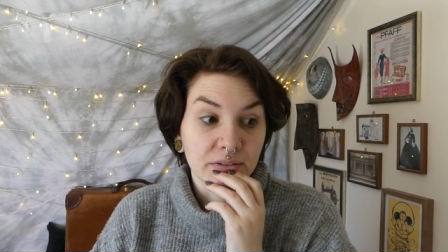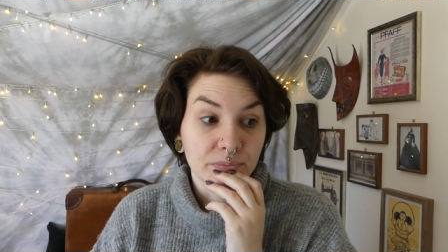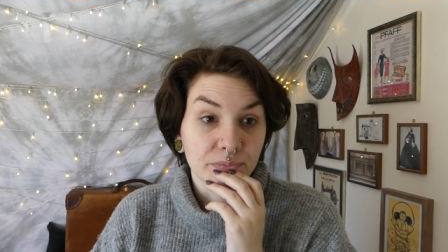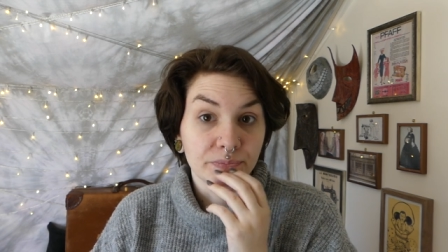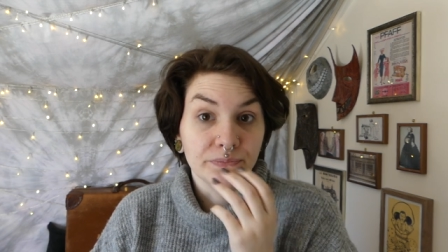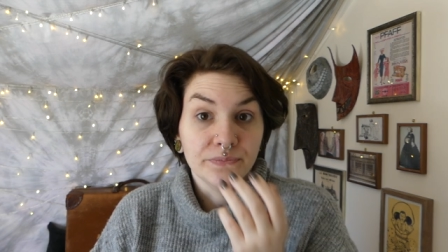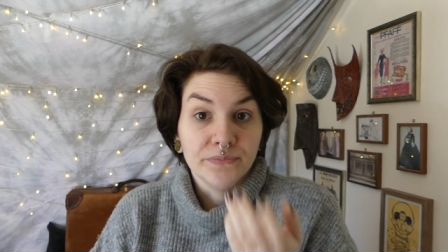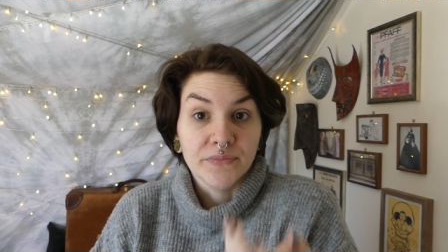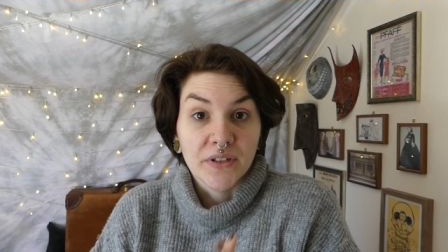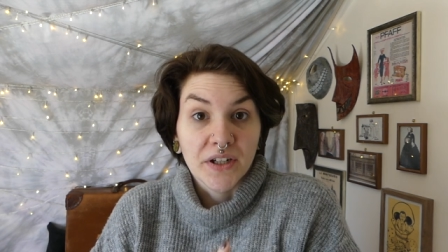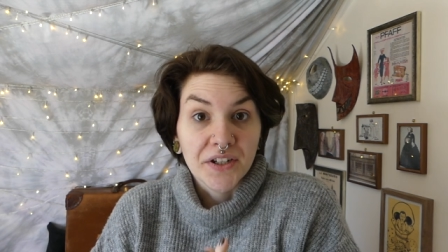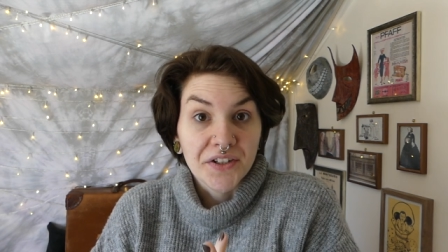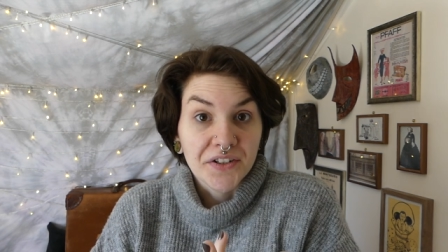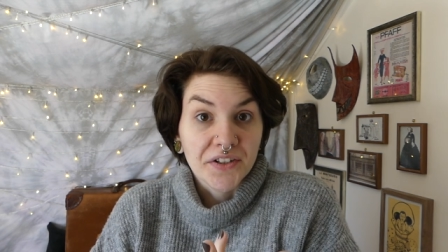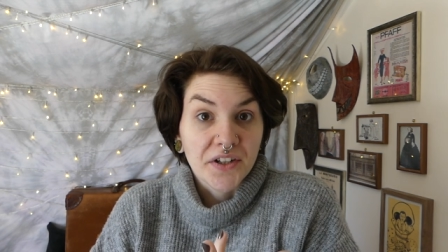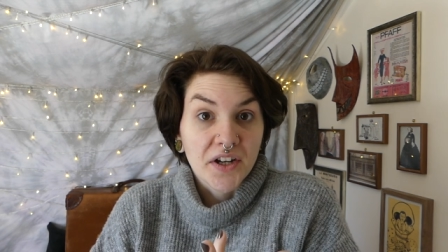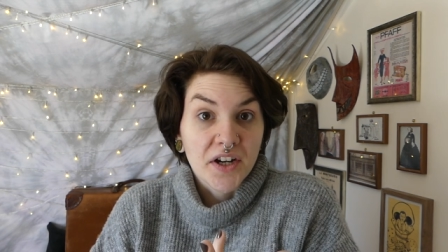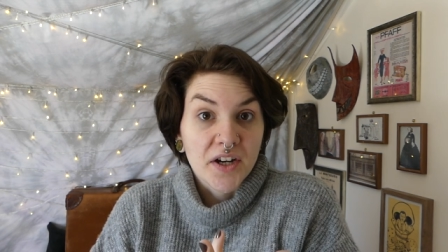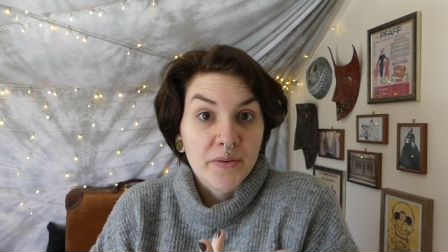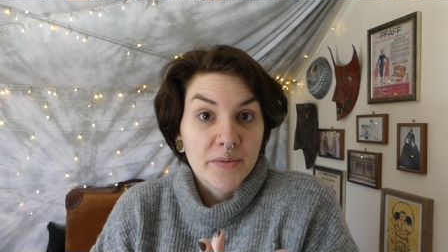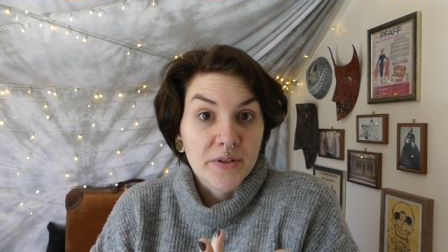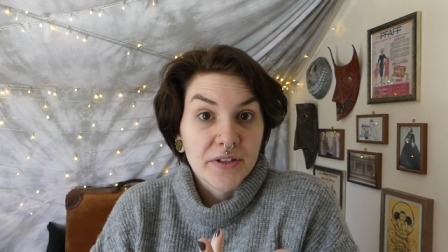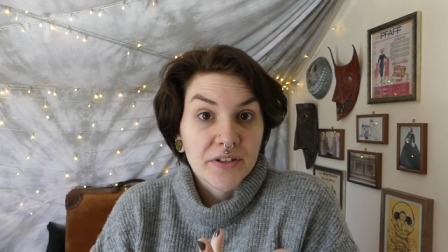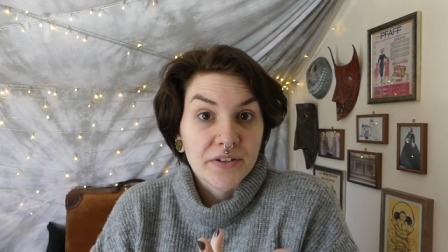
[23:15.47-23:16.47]
mm,
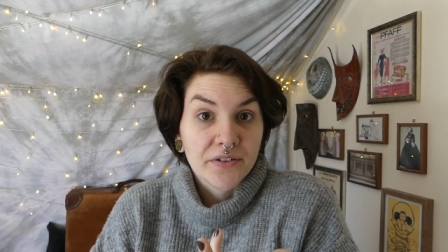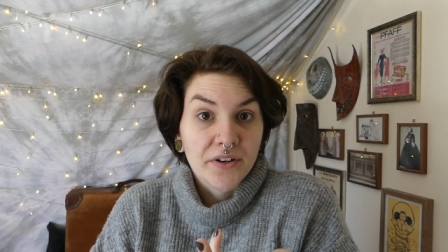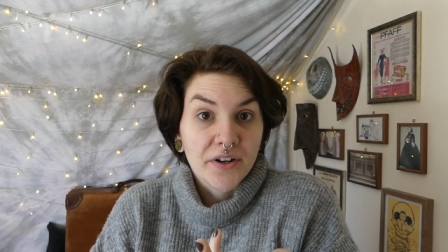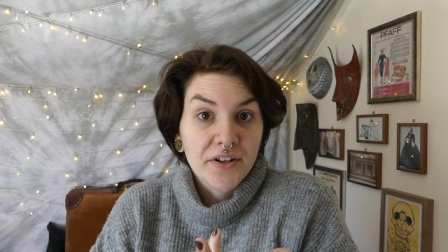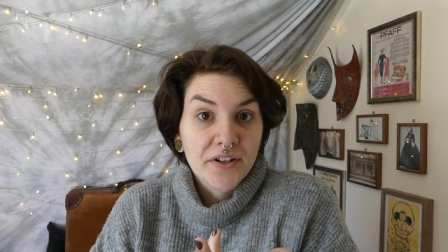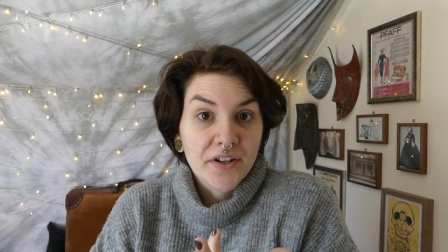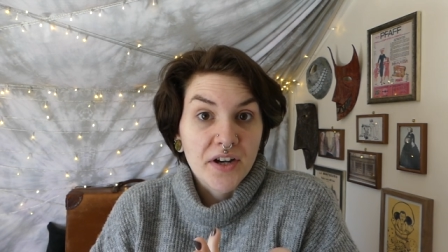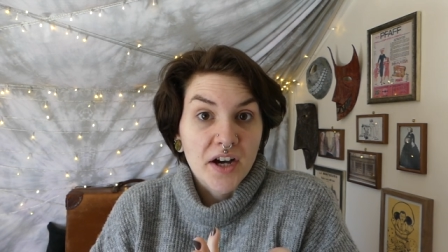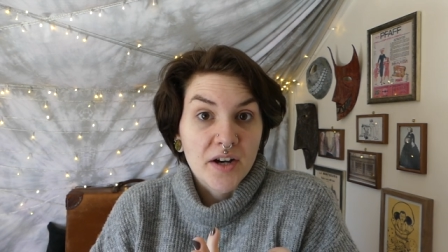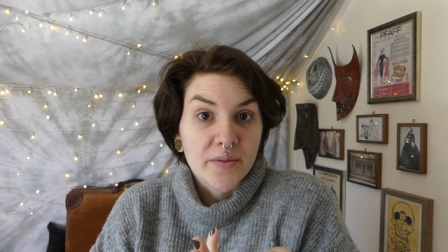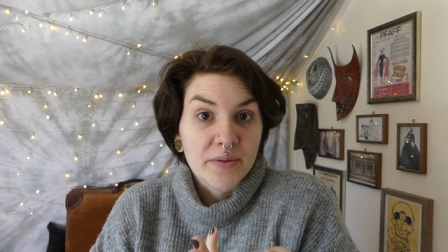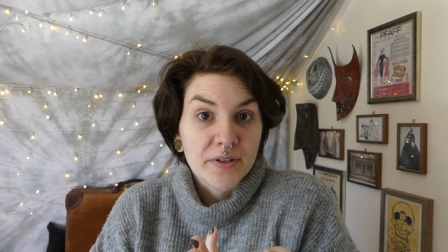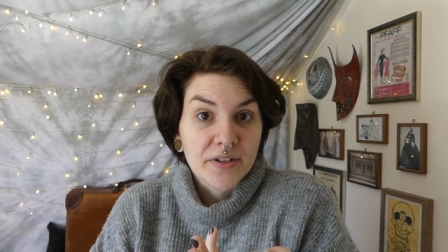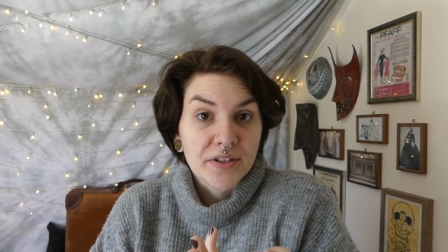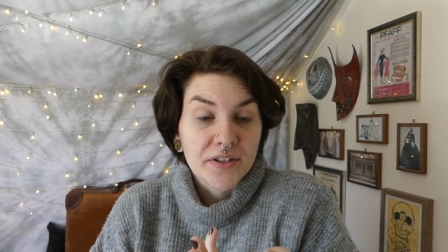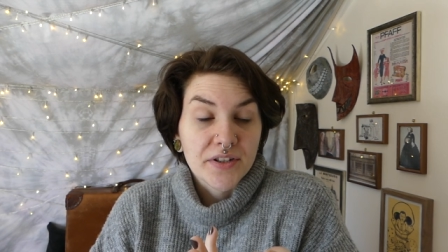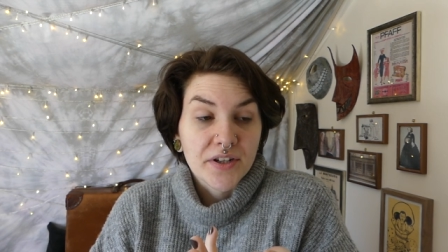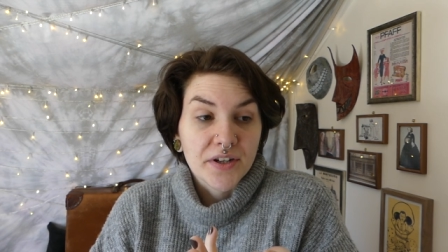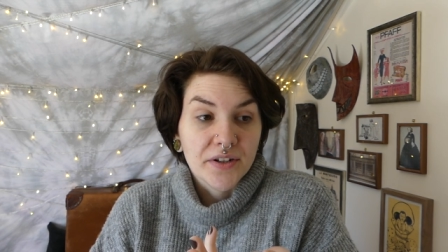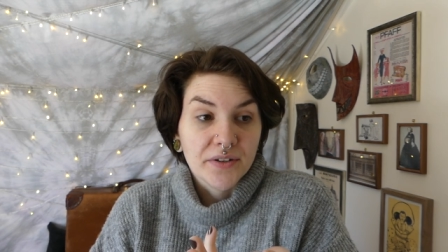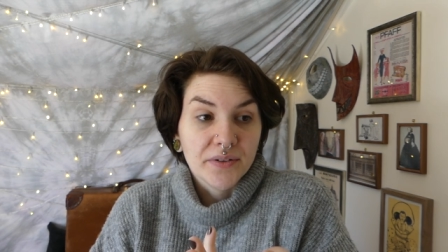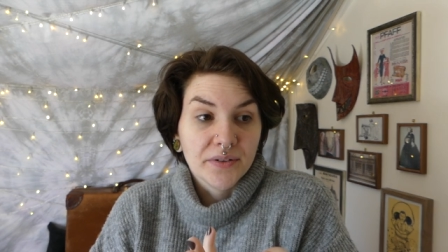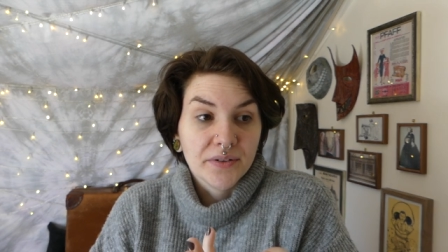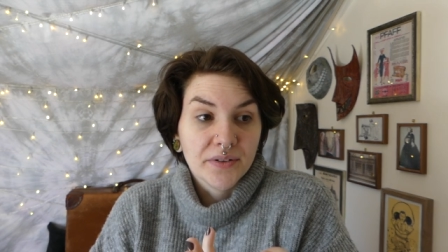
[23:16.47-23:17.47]
undergarments are undergarments though.